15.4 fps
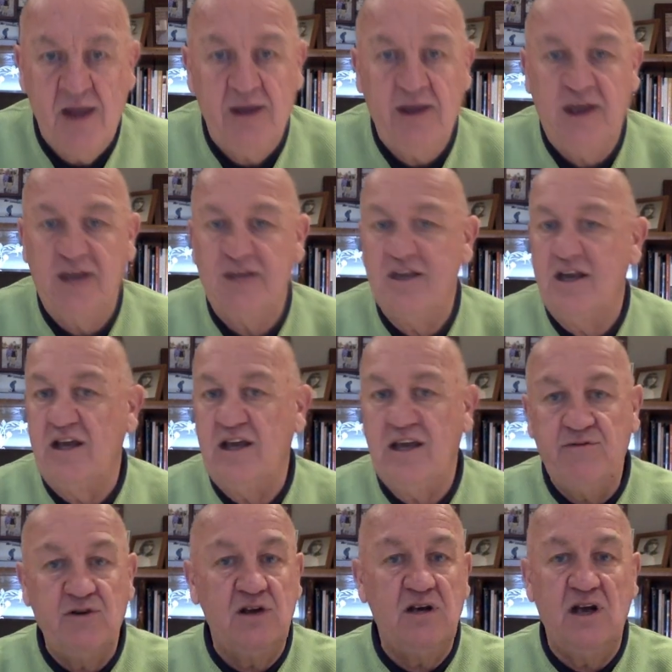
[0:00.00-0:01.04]
And uh,
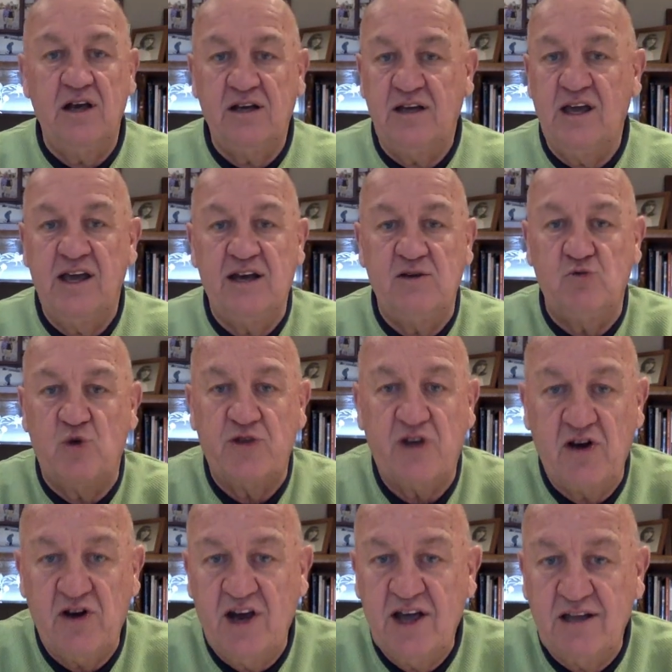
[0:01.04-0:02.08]
even again, with
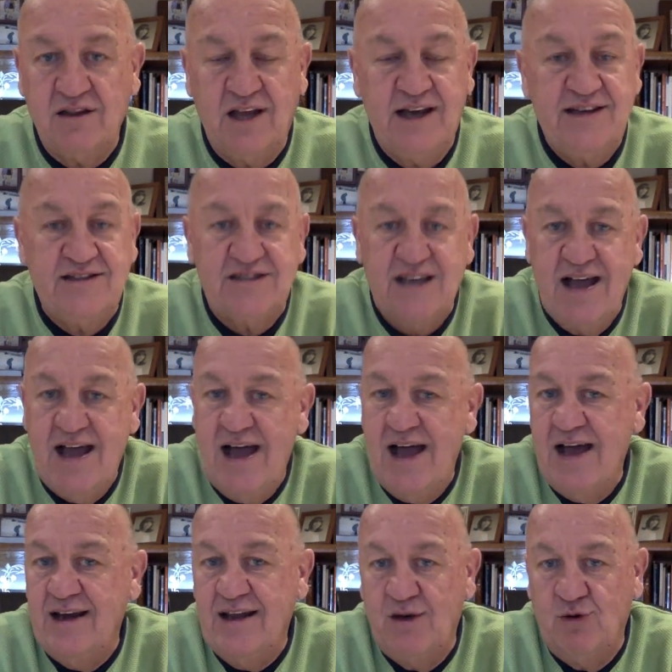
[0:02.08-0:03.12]
our headlights
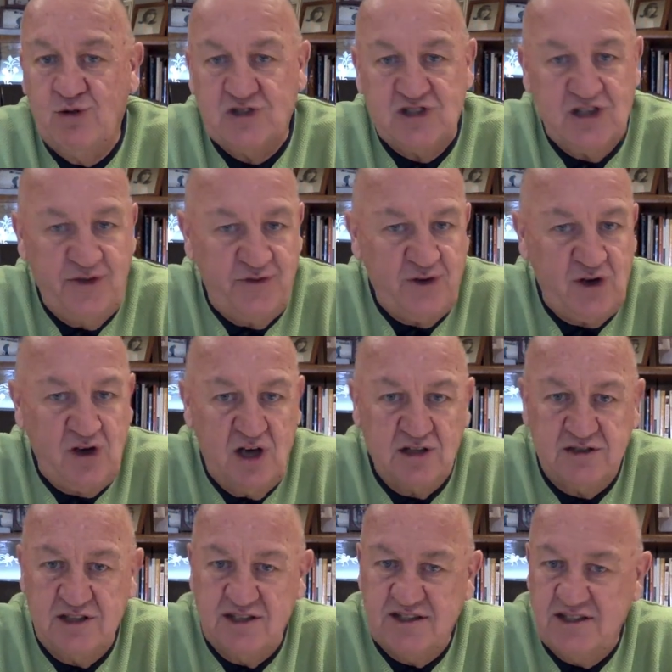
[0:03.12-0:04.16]
on, it was
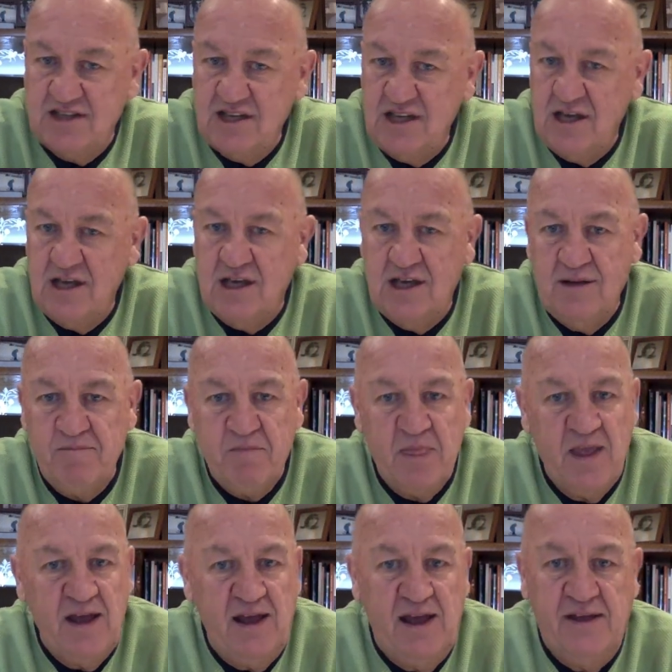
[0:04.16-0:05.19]
difficult to see,
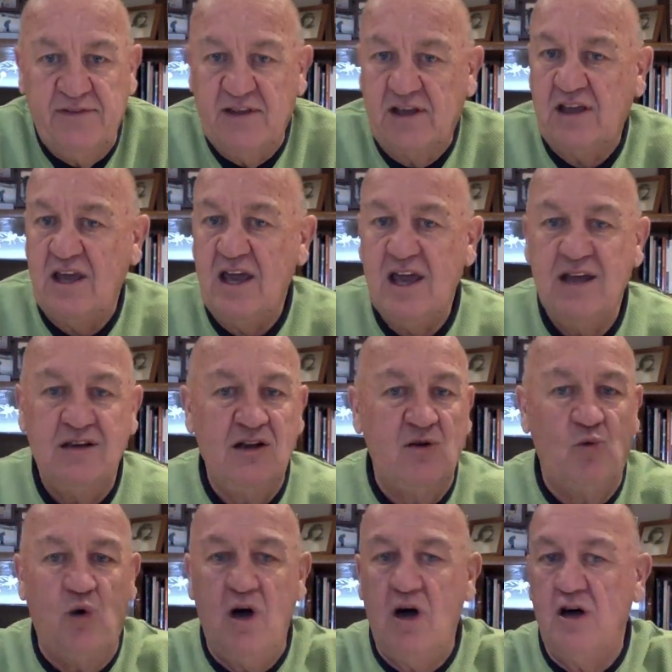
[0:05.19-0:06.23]
and the
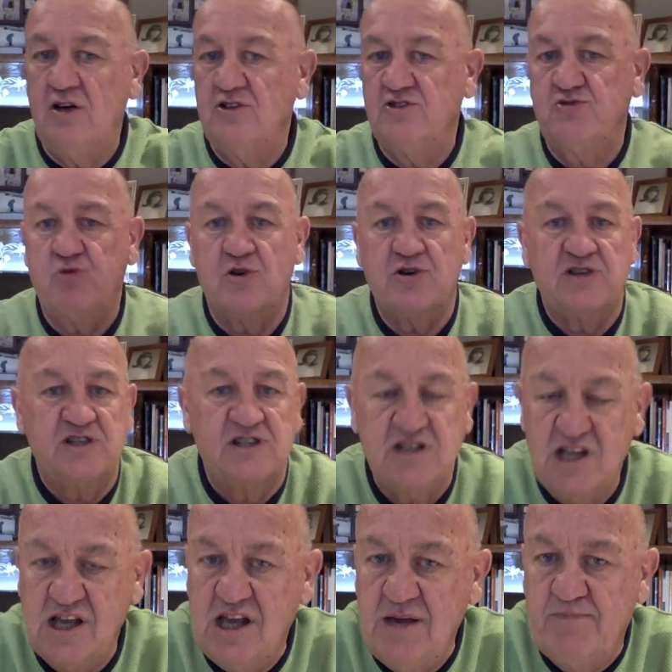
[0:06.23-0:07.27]
canyon walls were
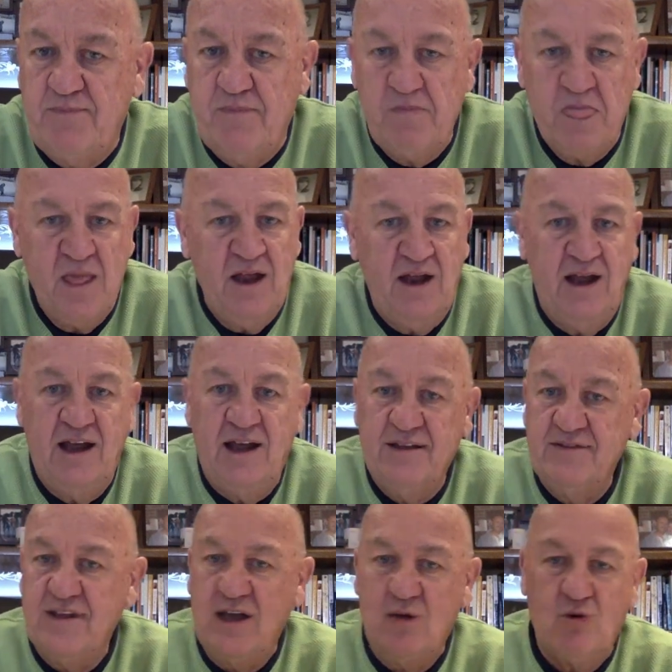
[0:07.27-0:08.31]
steep,
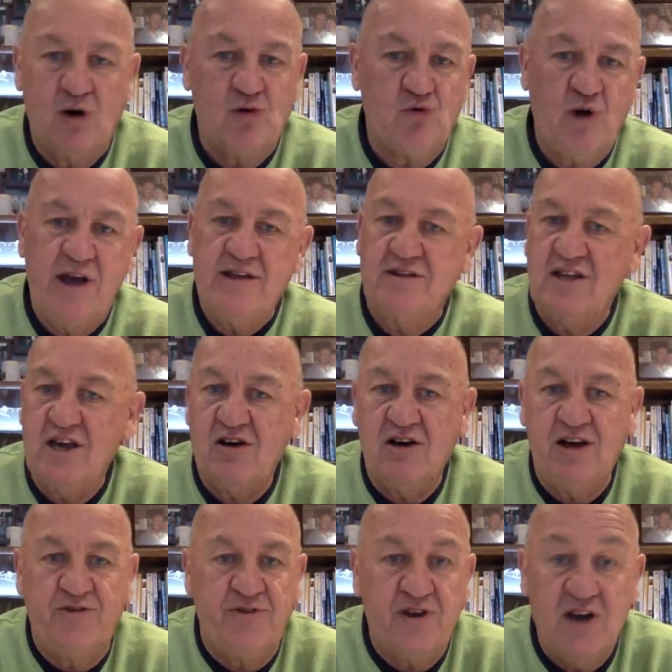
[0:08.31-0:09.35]
and they were right there.
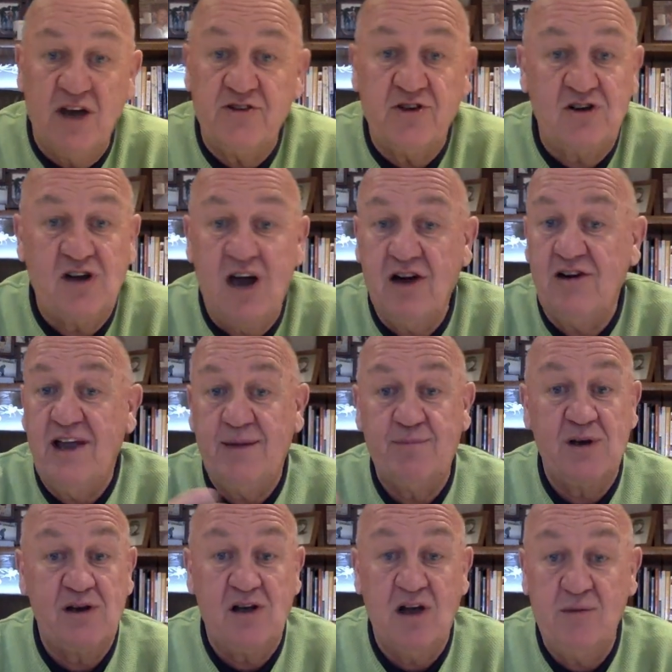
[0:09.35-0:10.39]
If another car had
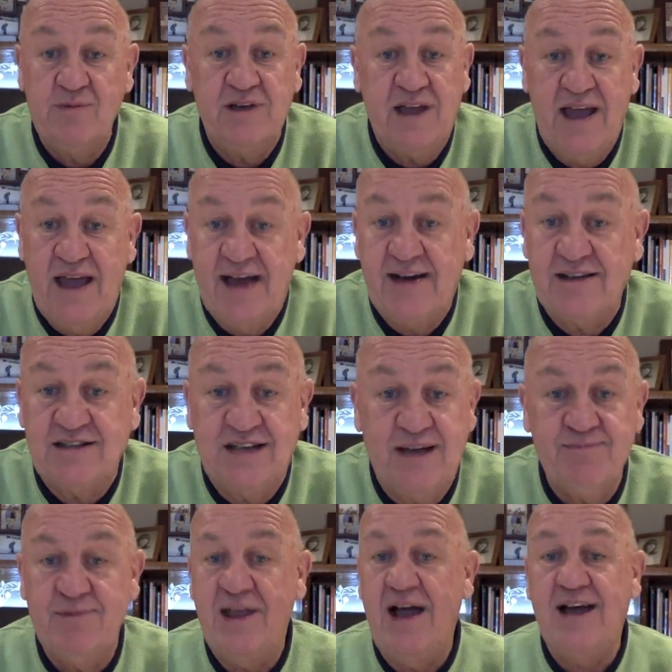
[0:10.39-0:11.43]
been coming at us,
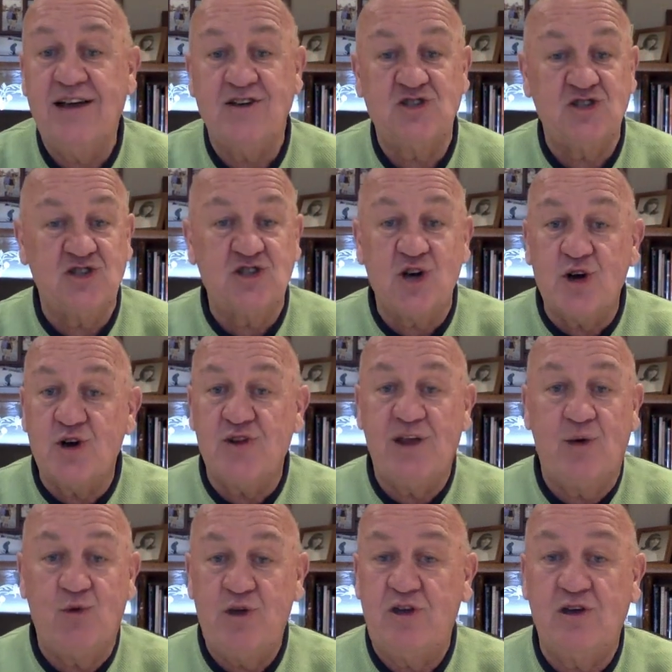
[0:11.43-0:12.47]
I'm not sure
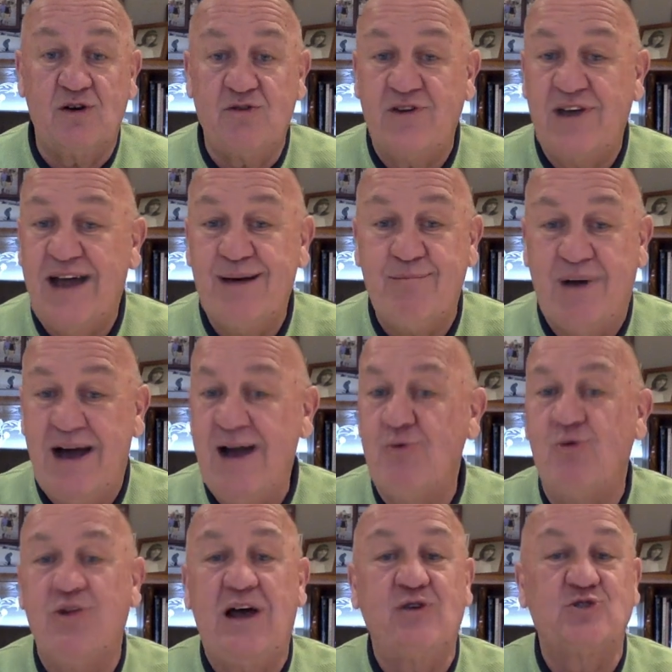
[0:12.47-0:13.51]
that we could have got by
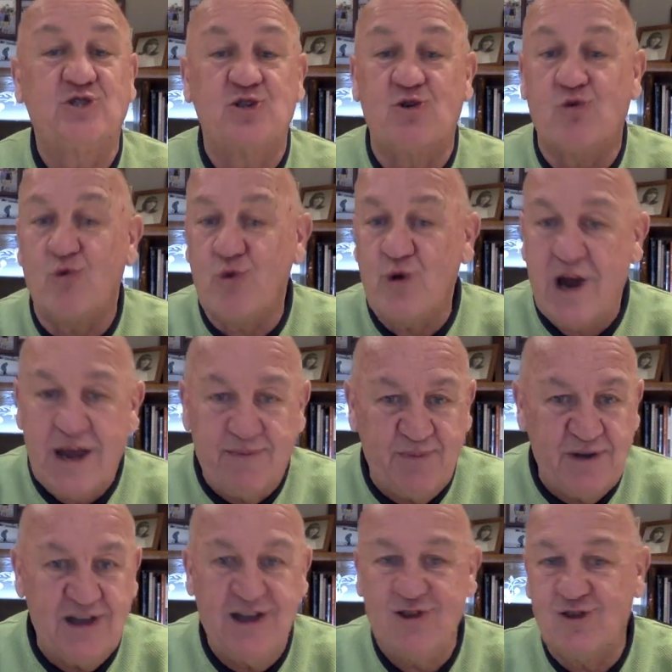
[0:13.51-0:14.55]
without
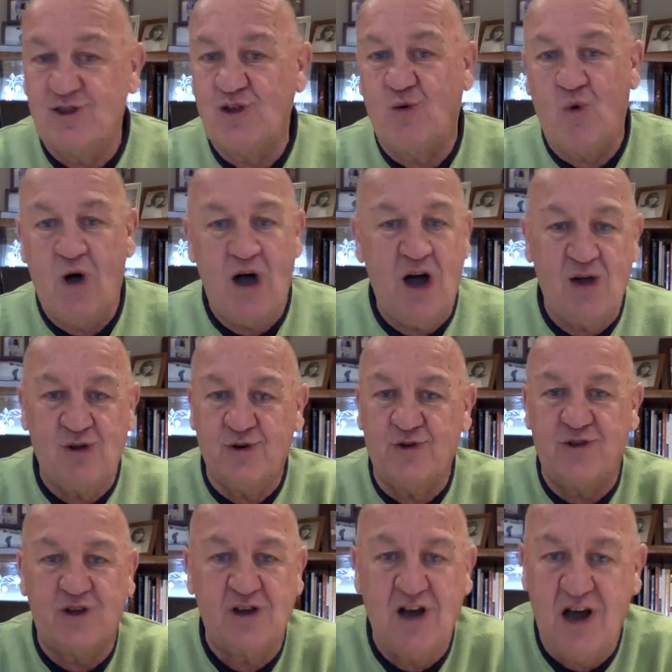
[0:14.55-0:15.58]
scraping either the wall or
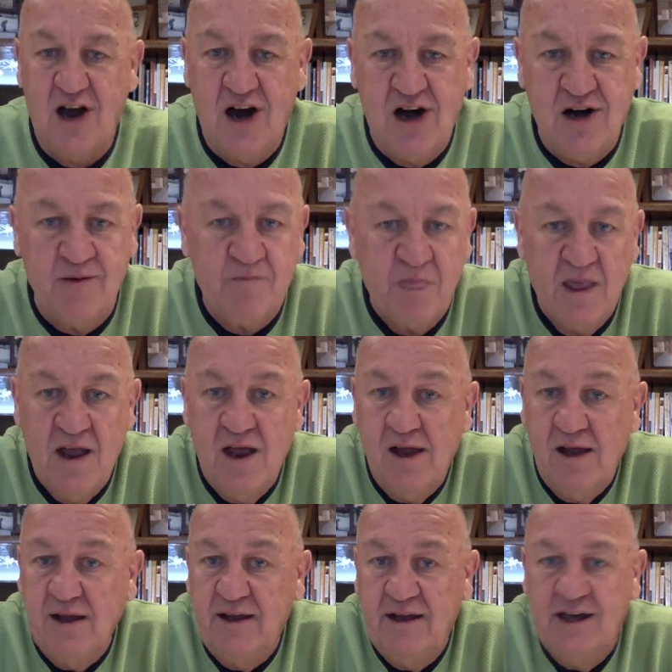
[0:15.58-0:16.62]
the car.
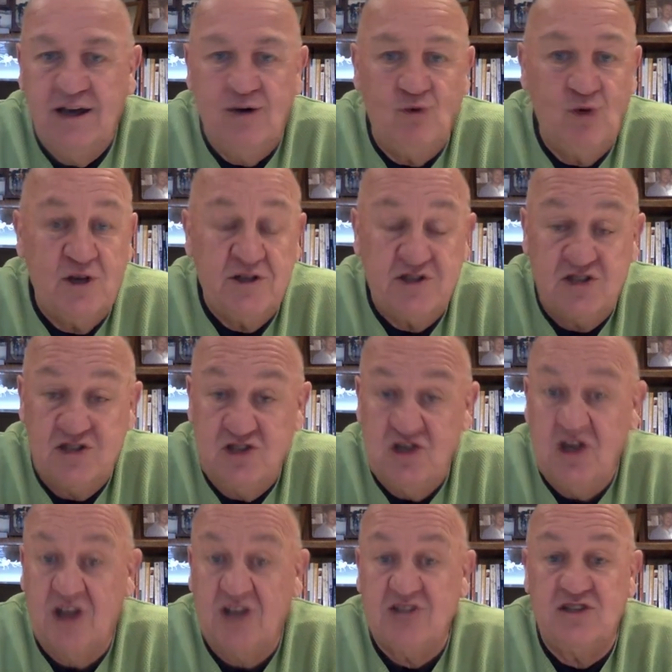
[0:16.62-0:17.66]
It was
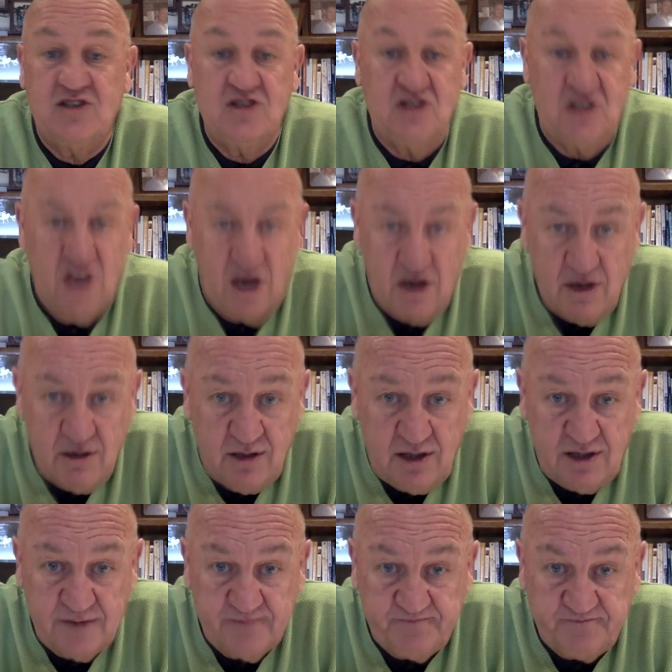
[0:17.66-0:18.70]
just
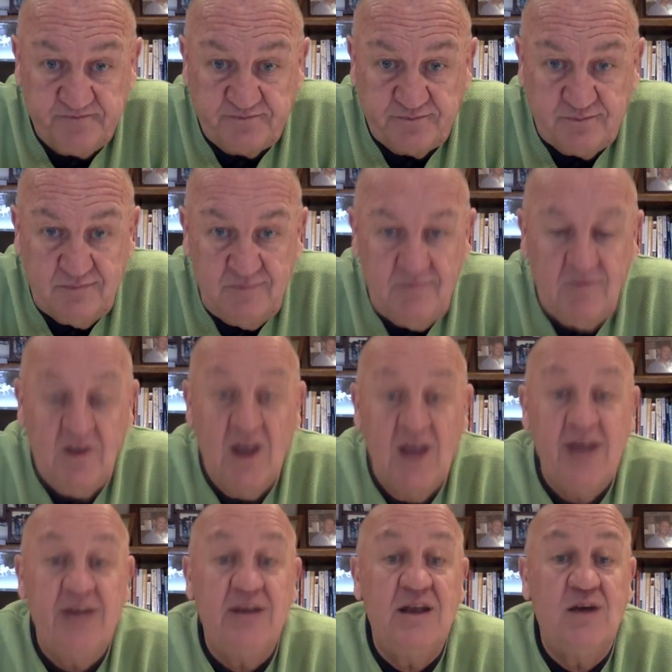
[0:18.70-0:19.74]
dark,
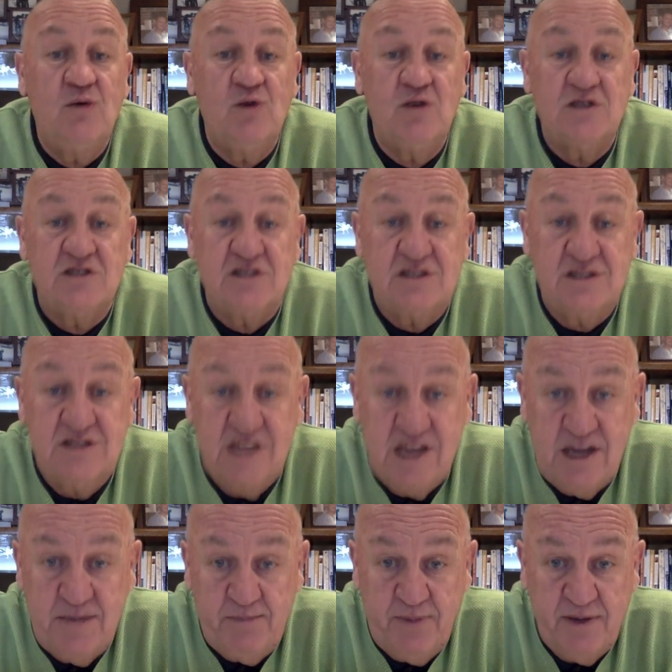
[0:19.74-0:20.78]
and it was
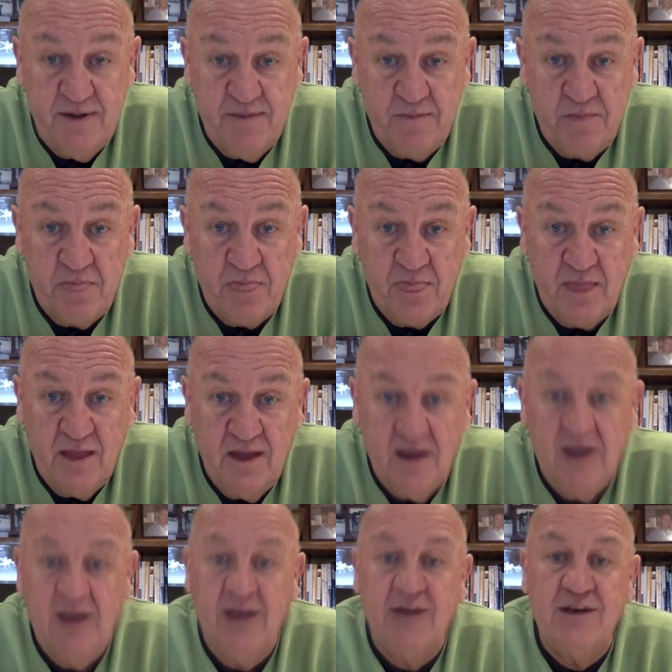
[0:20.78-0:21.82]
steep,
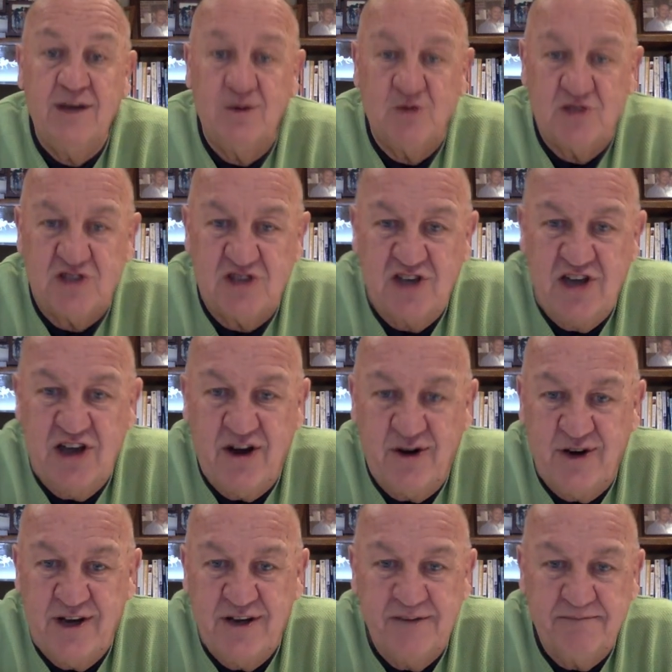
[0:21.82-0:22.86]
and it was
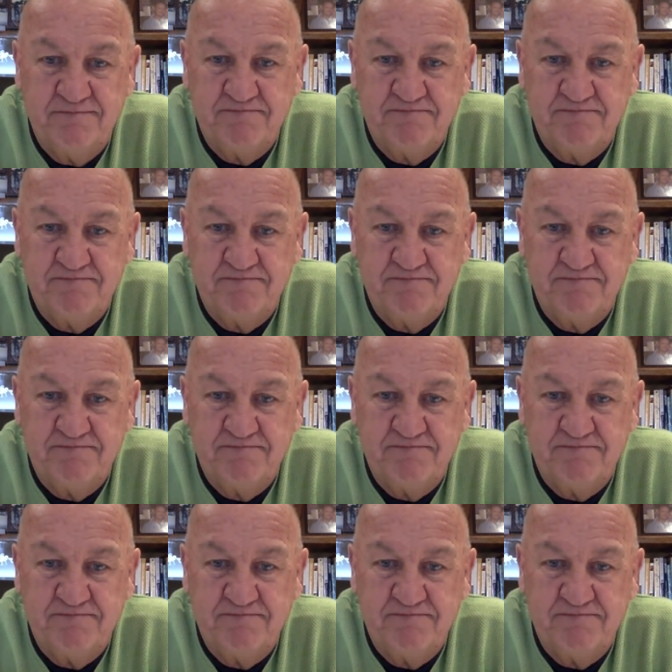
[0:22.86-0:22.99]
scary.